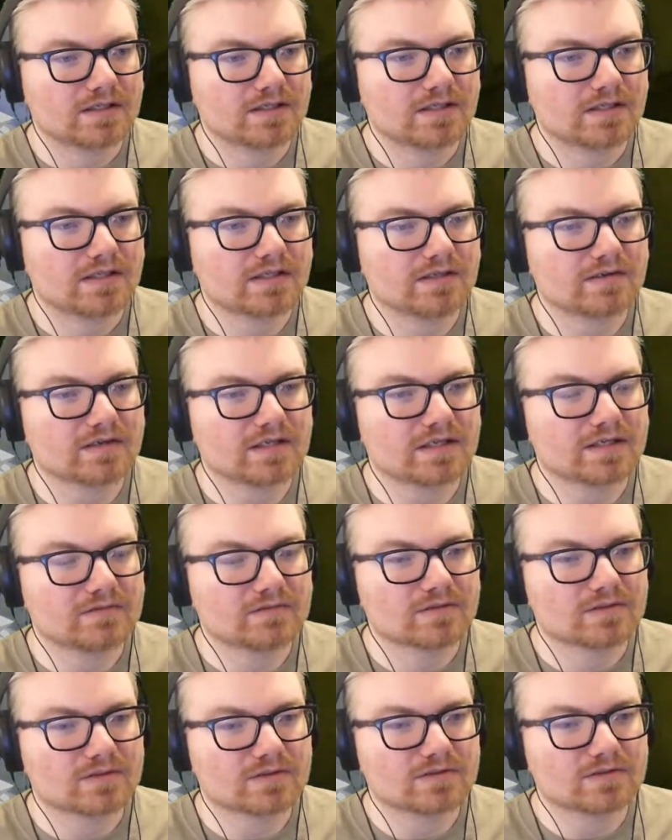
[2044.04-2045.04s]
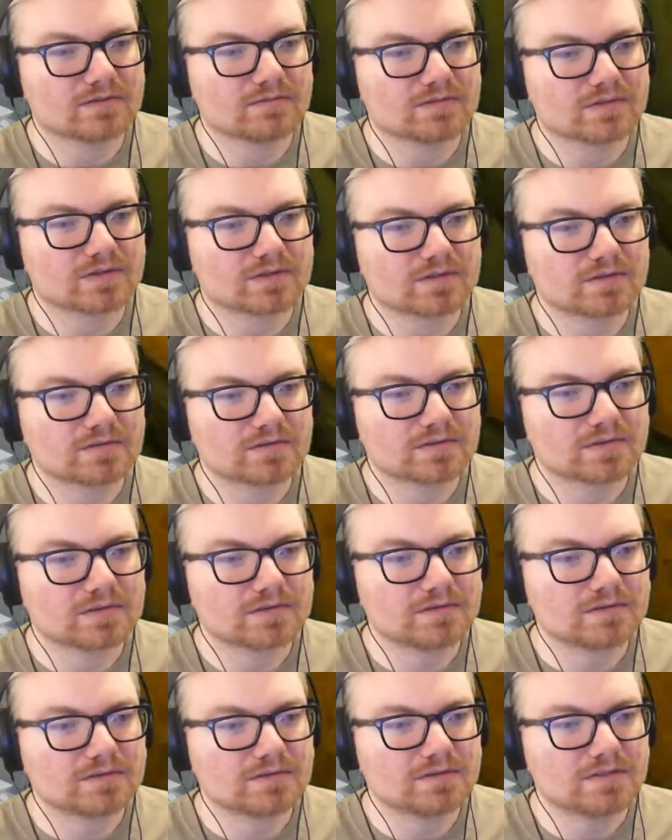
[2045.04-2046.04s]
Alright, we're going, we're going, we're
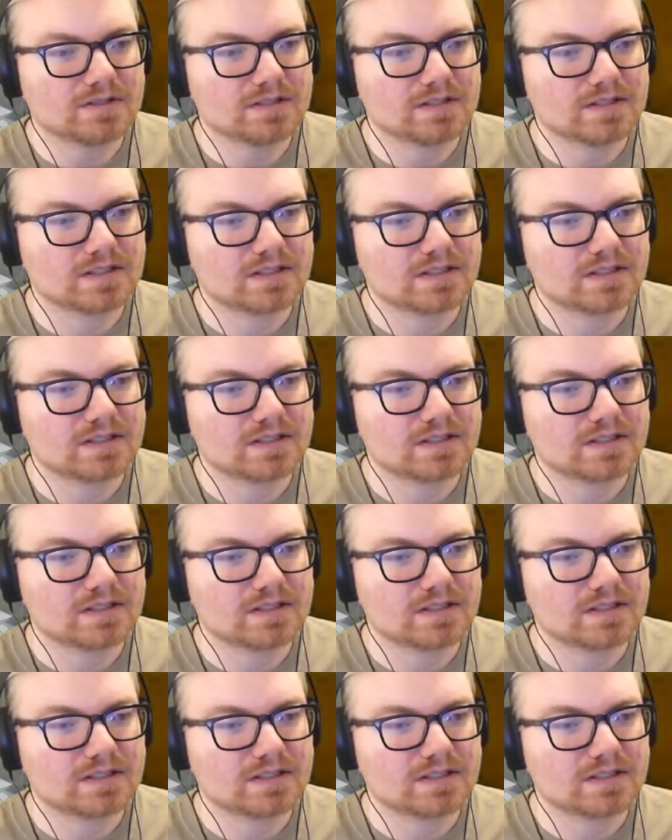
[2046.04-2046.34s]
going.